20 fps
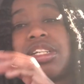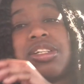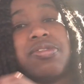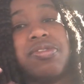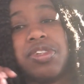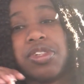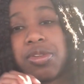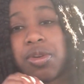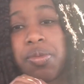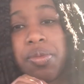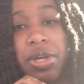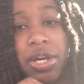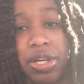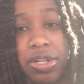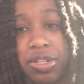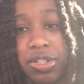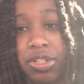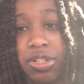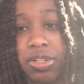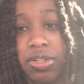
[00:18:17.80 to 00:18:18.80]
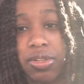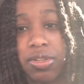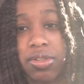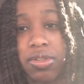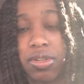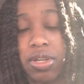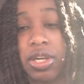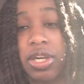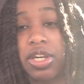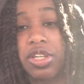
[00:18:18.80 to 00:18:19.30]
of discrimination
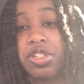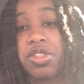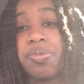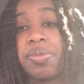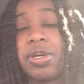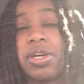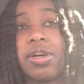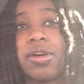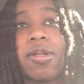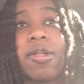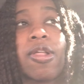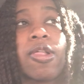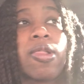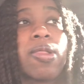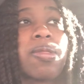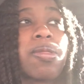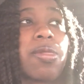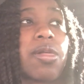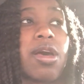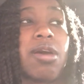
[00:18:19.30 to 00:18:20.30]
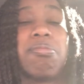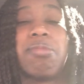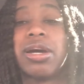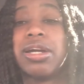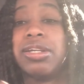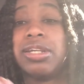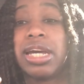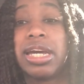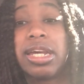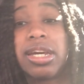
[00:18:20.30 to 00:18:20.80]
against me in my
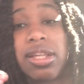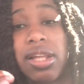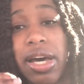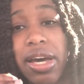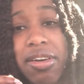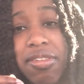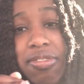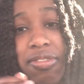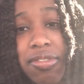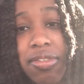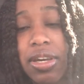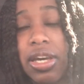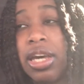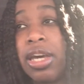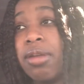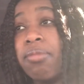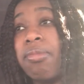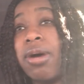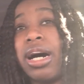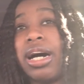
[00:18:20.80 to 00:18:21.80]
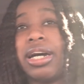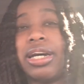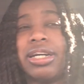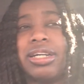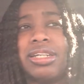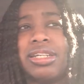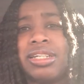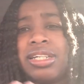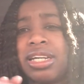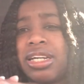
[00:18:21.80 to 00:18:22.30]
dating life, in my
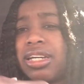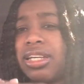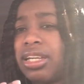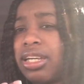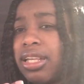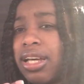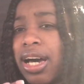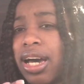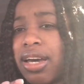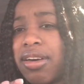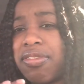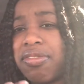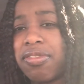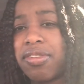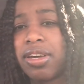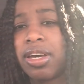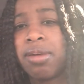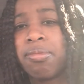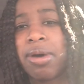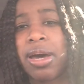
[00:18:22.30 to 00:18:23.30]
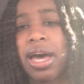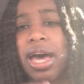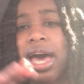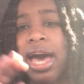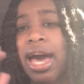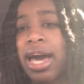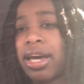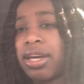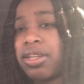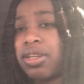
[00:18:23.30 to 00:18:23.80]
daily life, in my
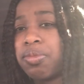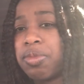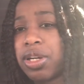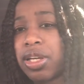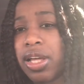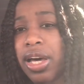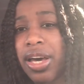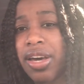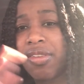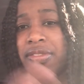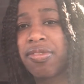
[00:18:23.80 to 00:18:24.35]
academic life.